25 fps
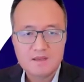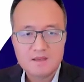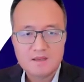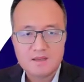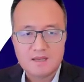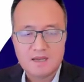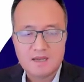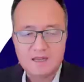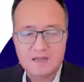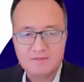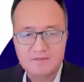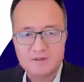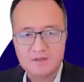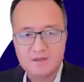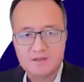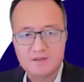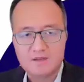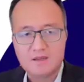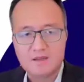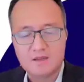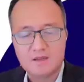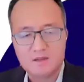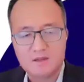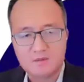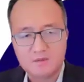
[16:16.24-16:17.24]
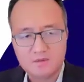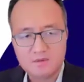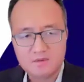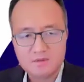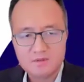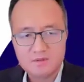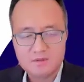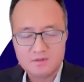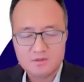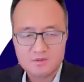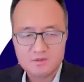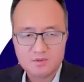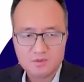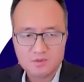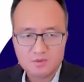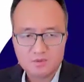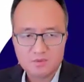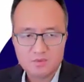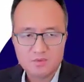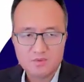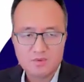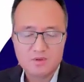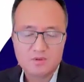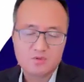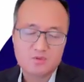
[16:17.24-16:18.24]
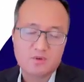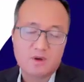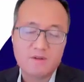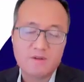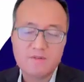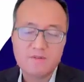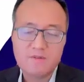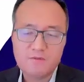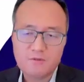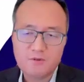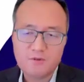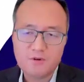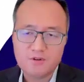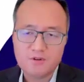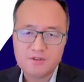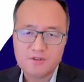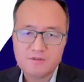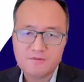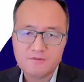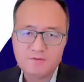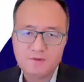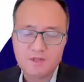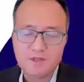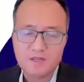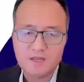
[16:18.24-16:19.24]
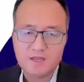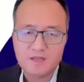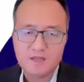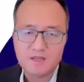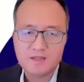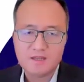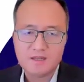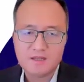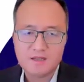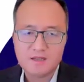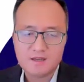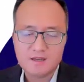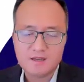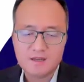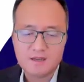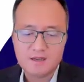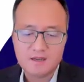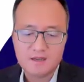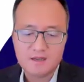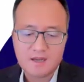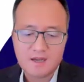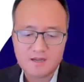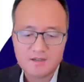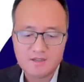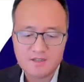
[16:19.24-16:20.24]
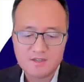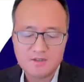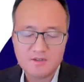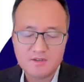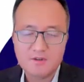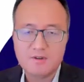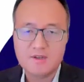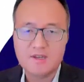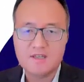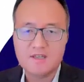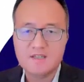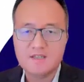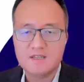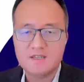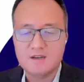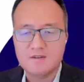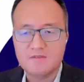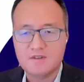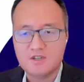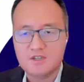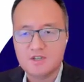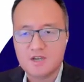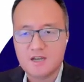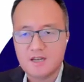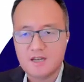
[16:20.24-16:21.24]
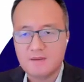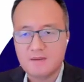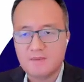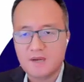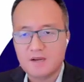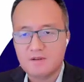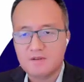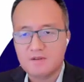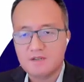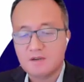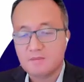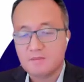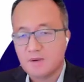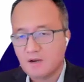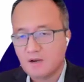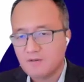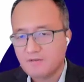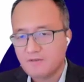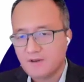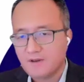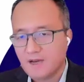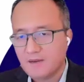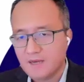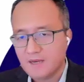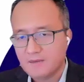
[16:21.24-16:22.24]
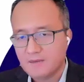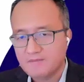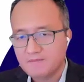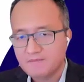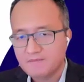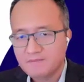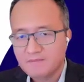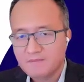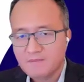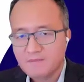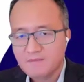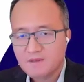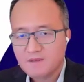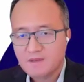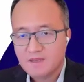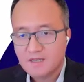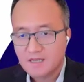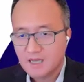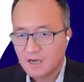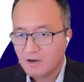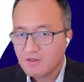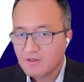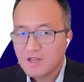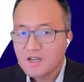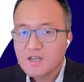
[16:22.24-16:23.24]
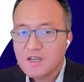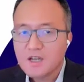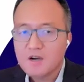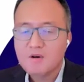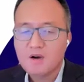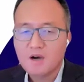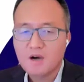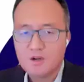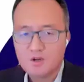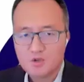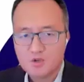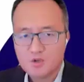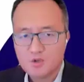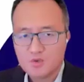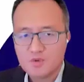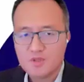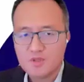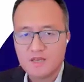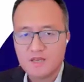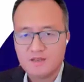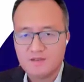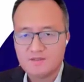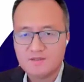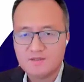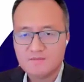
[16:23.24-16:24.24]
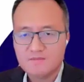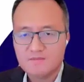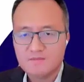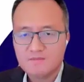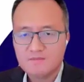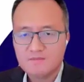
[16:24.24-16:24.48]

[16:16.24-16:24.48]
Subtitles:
kind of a real driving force for the continuity of a China biotech biopharma. Now they know how to do this,